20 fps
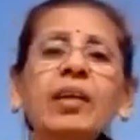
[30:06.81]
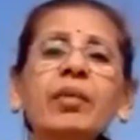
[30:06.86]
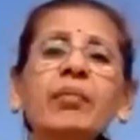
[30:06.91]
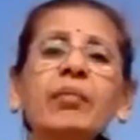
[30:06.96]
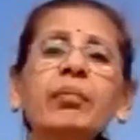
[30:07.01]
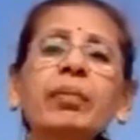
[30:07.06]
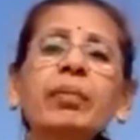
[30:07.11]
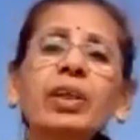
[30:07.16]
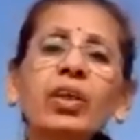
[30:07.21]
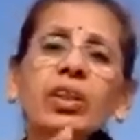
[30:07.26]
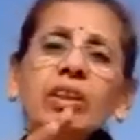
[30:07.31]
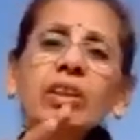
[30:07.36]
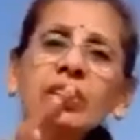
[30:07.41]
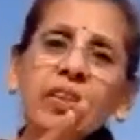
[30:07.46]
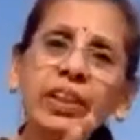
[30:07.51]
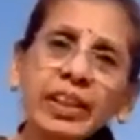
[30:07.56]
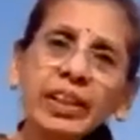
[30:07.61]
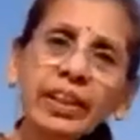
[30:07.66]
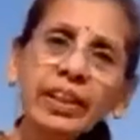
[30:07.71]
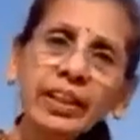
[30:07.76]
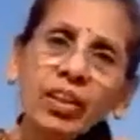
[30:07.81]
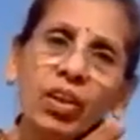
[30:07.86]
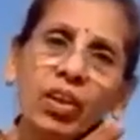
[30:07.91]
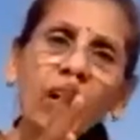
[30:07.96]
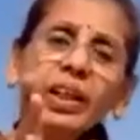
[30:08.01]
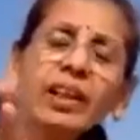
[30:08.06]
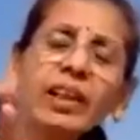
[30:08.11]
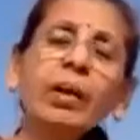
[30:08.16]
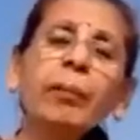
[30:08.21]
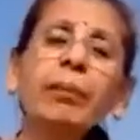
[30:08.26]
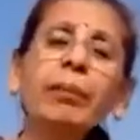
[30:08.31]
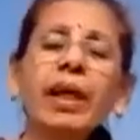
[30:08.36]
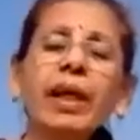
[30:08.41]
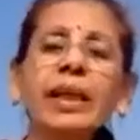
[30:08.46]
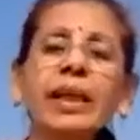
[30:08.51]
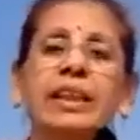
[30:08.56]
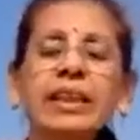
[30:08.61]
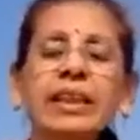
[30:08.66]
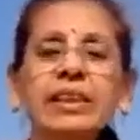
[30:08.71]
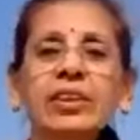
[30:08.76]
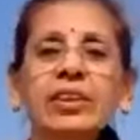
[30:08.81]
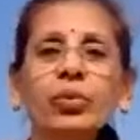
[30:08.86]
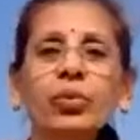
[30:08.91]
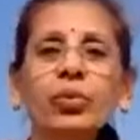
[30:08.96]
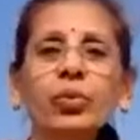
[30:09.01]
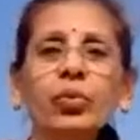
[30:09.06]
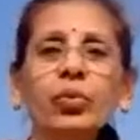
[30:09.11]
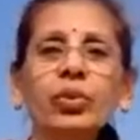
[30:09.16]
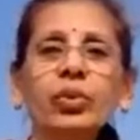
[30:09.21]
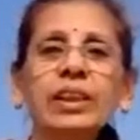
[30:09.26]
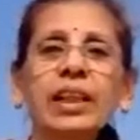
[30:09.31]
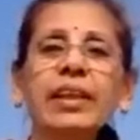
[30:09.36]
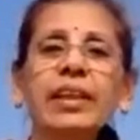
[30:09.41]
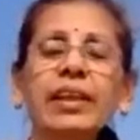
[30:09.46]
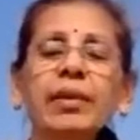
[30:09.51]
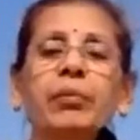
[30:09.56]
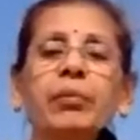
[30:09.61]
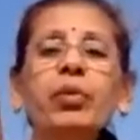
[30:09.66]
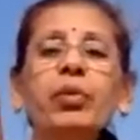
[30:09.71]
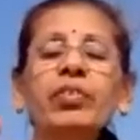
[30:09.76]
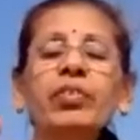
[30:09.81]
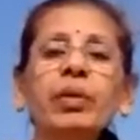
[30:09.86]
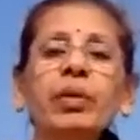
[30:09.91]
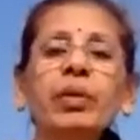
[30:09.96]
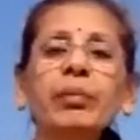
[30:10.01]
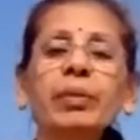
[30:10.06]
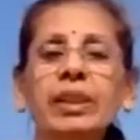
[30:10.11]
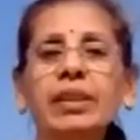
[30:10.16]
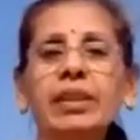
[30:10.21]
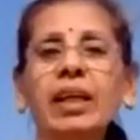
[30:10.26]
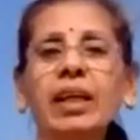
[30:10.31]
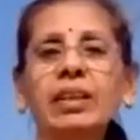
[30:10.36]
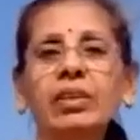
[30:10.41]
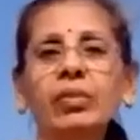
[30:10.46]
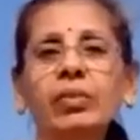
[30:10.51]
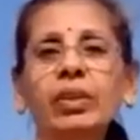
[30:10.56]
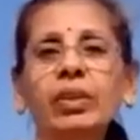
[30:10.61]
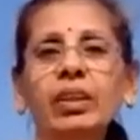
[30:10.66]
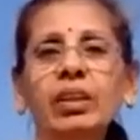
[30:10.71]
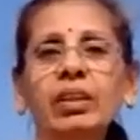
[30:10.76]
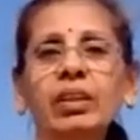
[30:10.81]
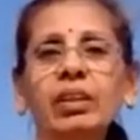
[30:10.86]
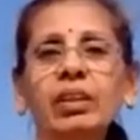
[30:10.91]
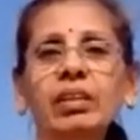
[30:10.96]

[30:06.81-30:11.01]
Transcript: Because we did not apply these tools and remove the mithyatva,